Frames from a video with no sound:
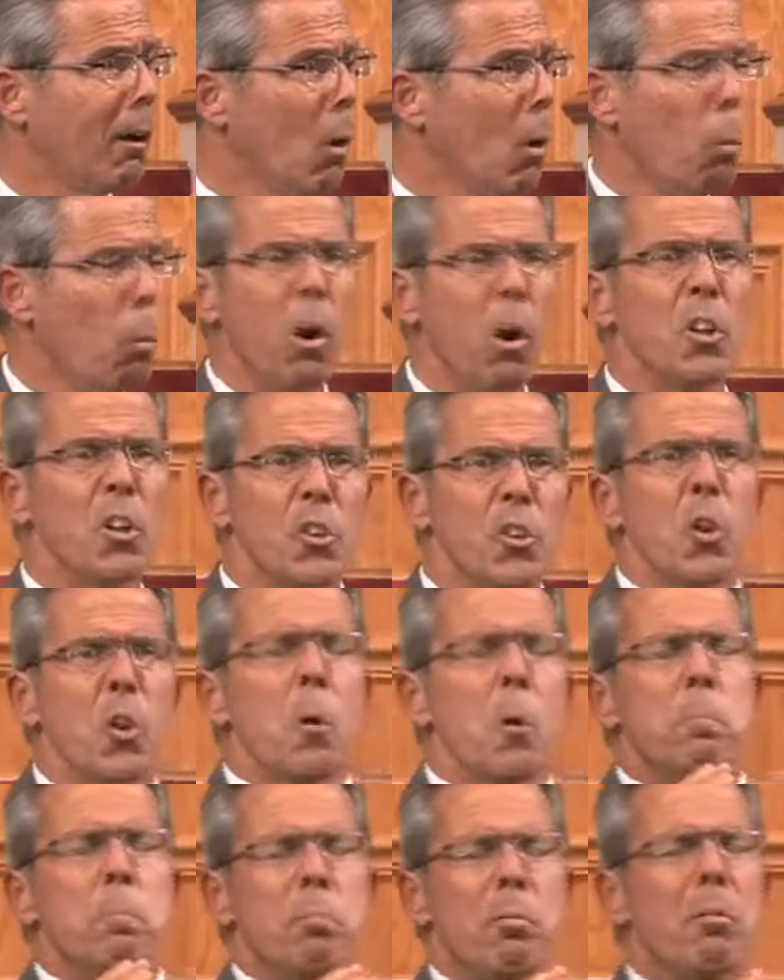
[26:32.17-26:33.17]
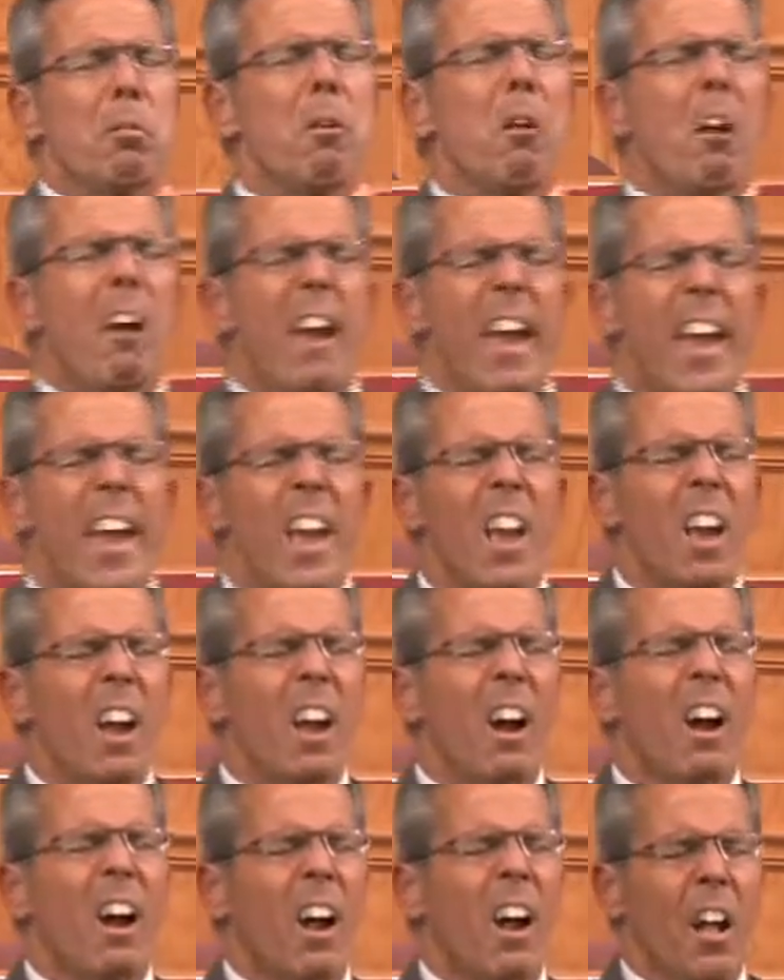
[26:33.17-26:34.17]
Wouldn't you pray
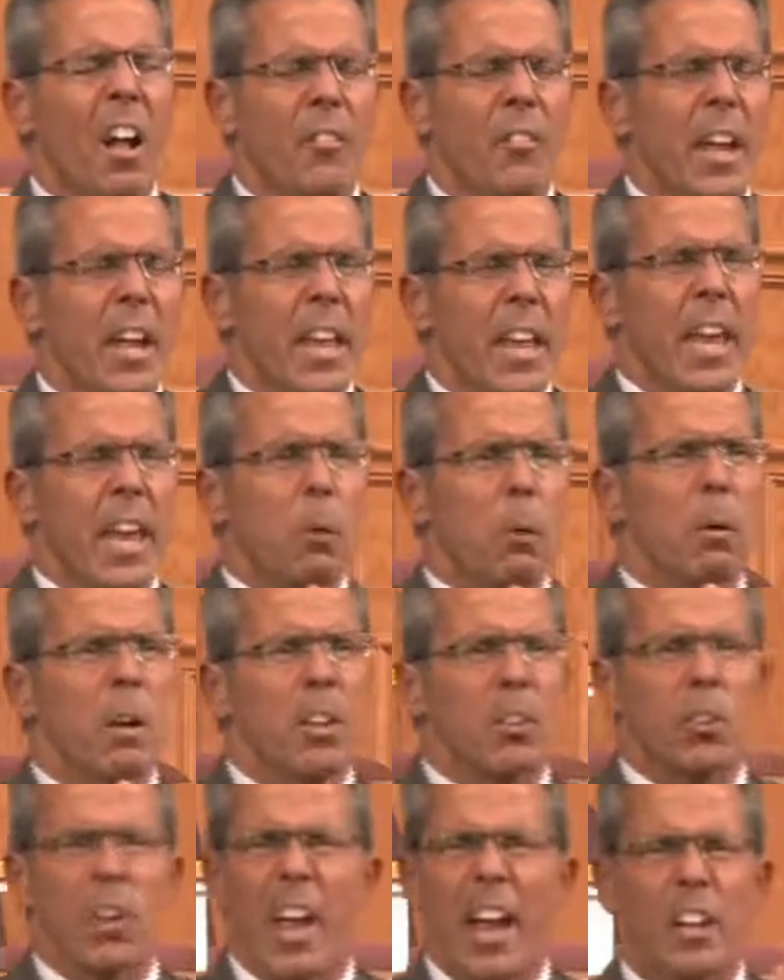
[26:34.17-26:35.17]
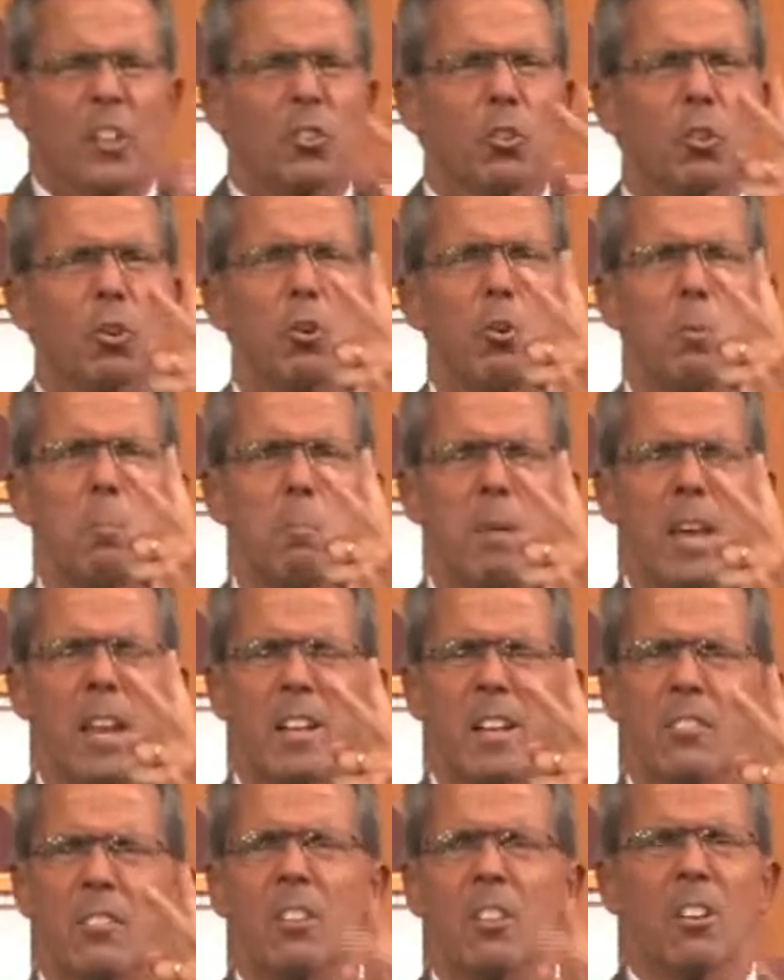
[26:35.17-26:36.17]
that he would take two
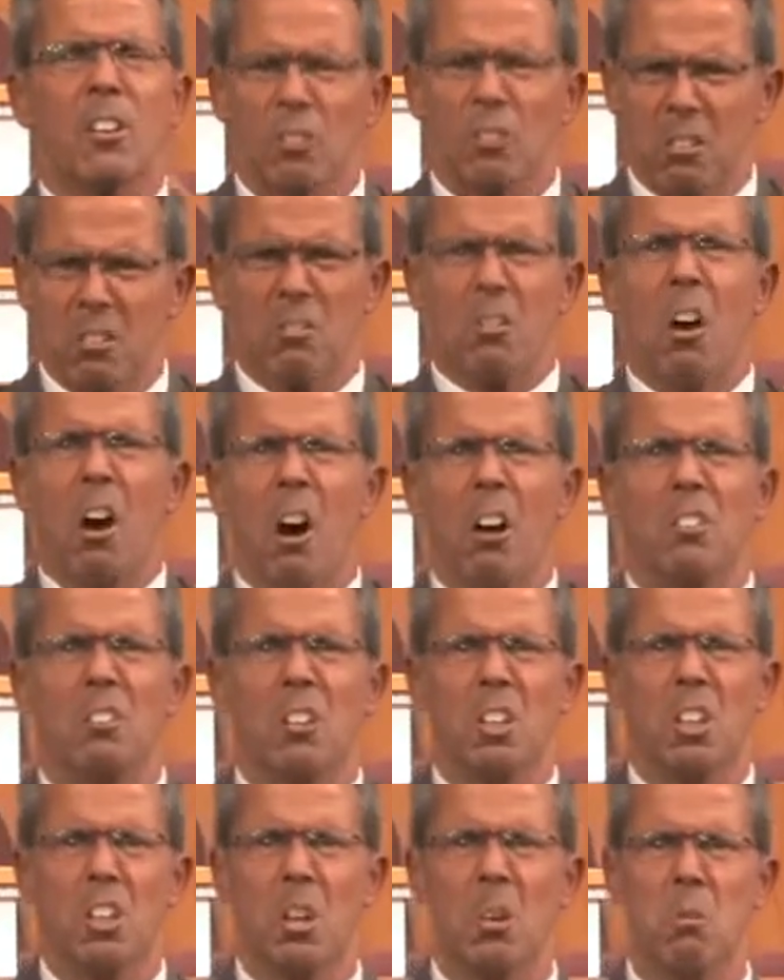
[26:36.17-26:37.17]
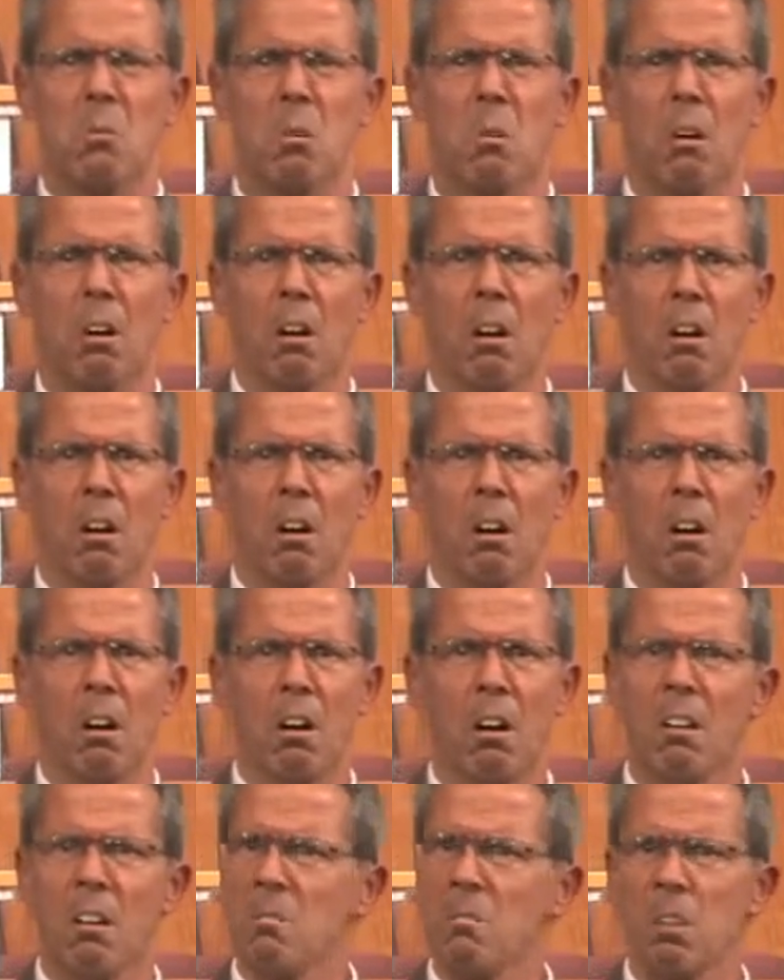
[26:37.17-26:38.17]
minutes to talk to you.
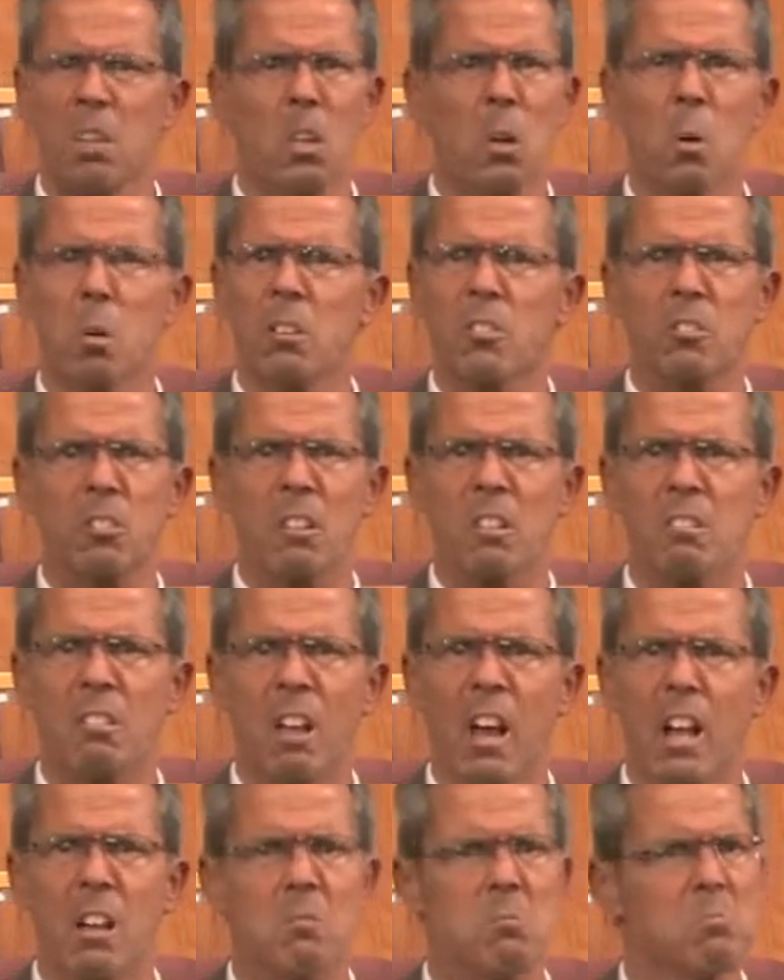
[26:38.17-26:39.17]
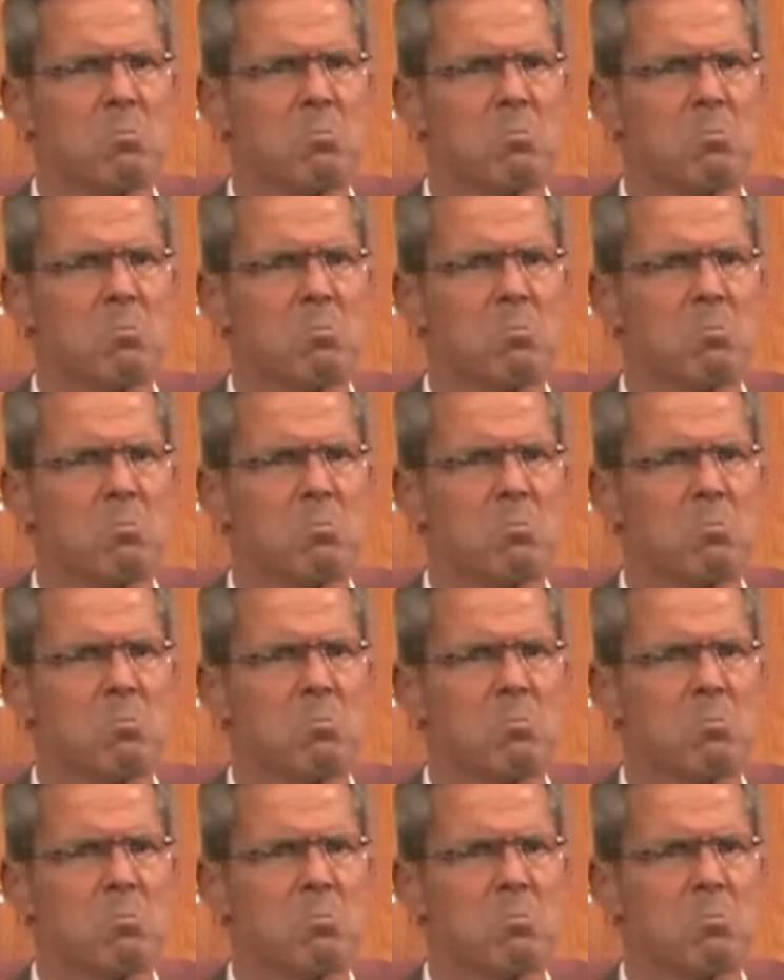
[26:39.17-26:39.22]
You know what she said?